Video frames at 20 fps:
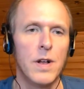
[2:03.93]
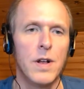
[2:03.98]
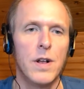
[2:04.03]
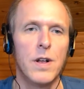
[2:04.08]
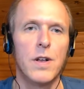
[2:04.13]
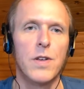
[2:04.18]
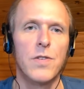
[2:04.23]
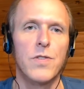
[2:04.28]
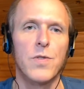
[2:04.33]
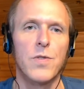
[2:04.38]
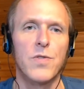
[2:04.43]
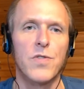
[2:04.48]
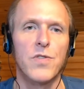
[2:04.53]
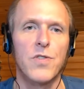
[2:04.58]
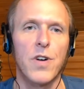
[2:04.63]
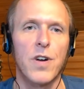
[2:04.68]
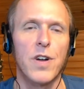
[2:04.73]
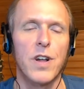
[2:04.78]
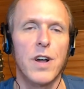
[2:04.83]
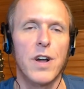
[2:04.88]
So
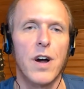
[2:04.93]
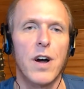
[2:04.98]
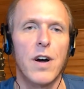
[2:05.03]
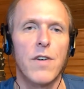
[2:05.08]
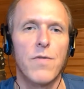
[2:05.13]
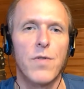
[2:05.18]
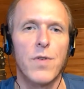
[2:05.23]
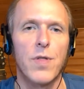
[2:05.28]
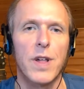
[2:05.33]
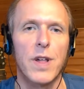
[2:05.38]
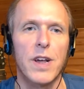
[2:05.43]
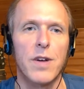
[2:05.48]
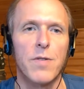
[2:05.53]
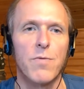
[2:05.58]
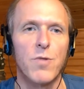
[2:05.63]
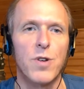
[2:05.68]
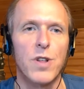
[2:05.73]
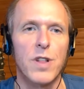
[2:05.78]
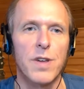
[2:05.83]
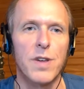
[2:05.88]
starting off with like a
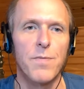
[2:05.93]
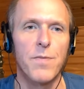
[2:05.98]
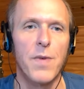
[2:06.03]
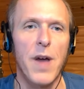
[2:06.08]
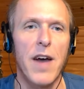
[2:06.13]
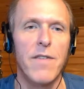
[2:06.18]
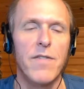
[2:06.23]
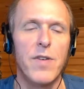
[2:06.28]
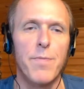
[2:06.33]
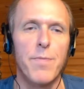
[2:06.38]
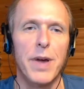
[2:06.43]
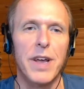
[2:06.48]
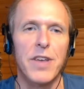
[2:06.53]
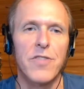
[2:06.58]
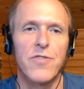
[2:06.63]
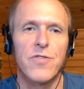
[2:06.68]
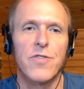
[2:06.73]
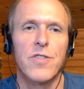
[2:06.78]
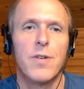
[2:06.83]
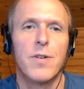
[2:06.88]
really heavy
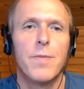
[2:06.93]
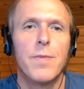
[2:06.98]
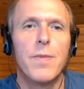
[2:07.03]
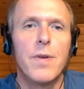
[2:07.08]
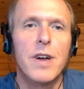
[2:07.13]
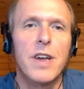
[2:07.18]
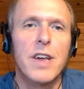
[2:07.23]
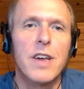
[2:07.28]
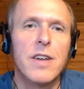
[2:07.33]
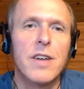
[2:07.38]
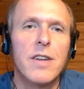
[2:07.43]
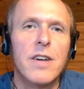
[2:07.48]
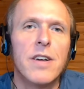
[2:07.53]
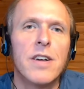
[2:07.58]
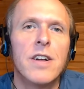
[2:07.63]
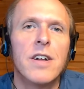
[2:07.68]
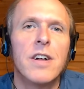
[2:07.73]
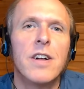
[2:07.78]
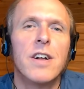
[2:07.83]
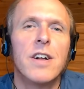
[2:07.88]
bass drum, again,
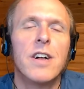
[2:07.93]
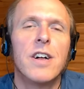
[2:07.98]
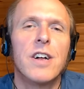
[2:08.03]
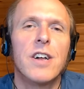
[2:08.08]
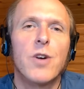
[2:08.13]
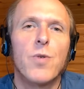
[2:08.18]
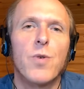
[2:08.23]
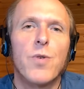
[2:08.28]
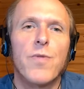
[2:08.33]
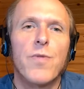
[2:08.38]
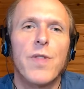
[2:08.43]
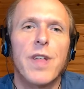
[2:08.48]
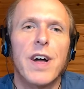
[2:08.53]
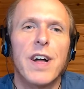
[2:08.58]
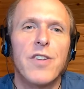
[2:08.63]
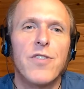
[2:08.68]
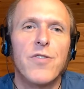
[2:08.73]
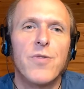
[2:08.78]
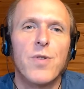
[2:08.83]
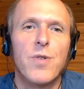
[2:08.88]
going for
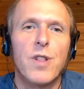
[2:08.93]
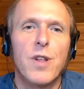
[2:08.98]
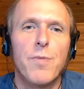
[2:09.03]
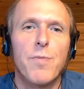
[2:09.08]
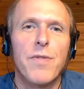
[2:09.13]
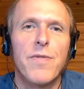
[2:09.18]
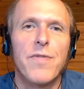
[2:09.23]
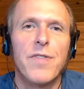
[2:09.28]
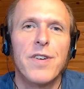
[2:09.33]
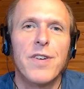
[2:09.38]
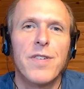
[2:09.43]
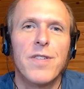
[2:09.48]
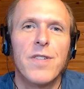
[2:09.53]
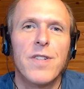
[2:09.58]
that Dua Lipa feel.